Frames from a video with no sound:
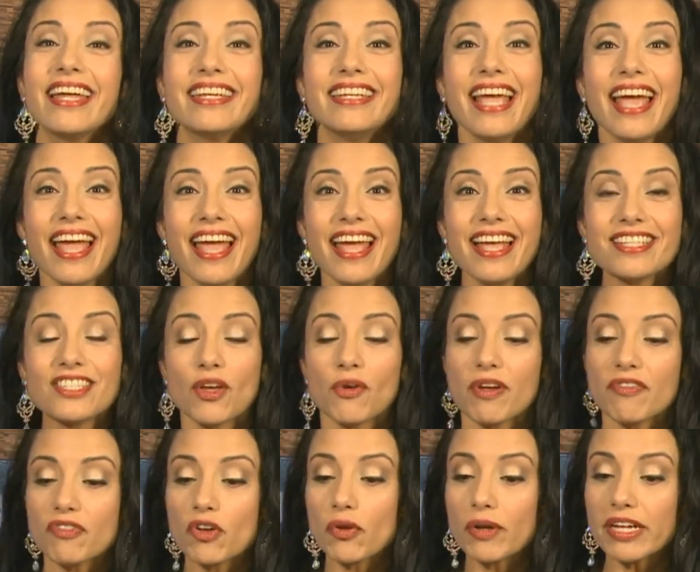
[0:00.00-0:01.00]
Yeah, so
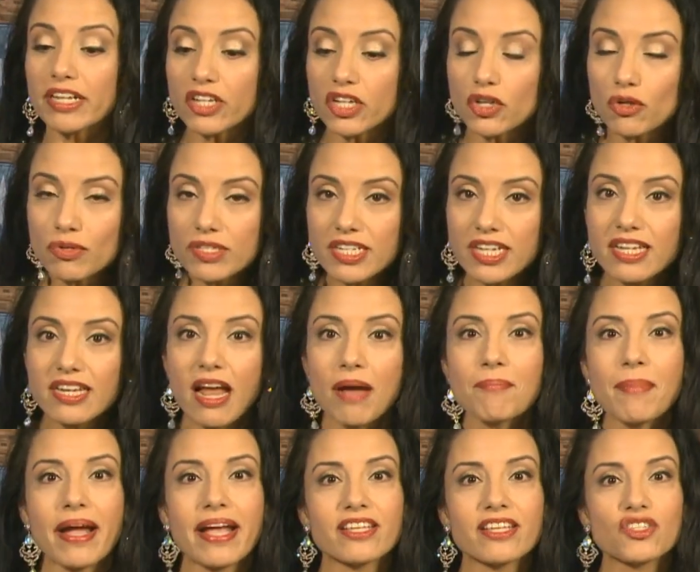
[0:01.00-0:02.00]
if you're in Houston,
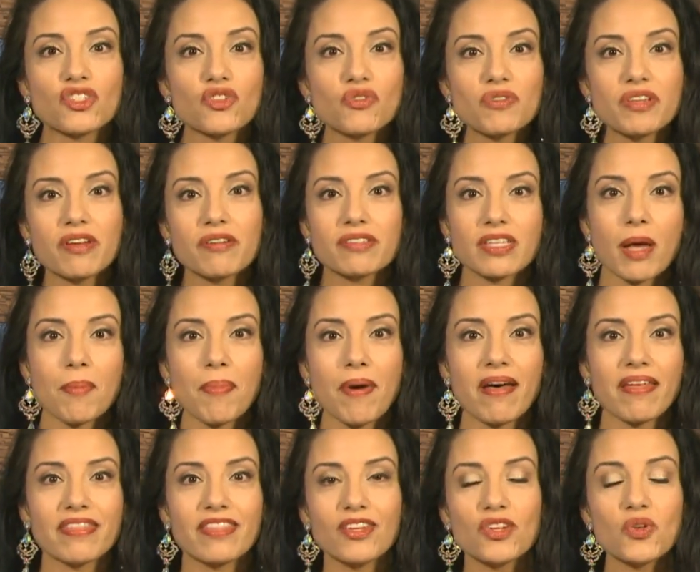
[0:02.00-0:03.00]
my studio's up
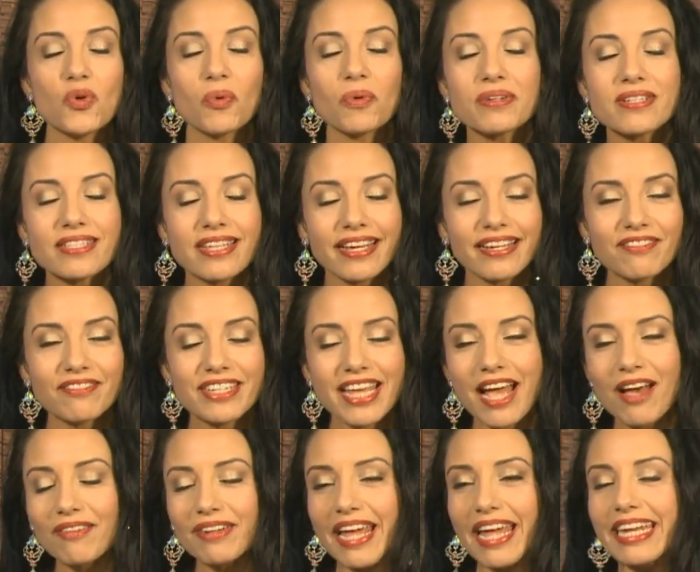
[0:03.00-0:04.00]
on the north side of
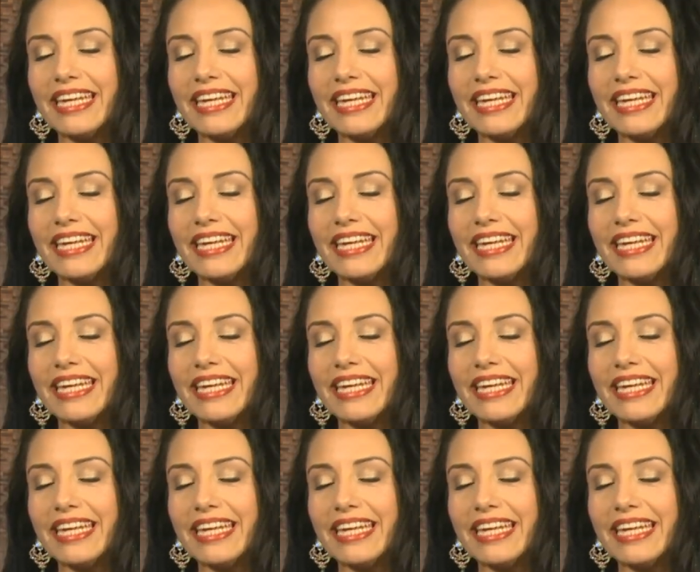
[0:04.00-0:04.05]
town at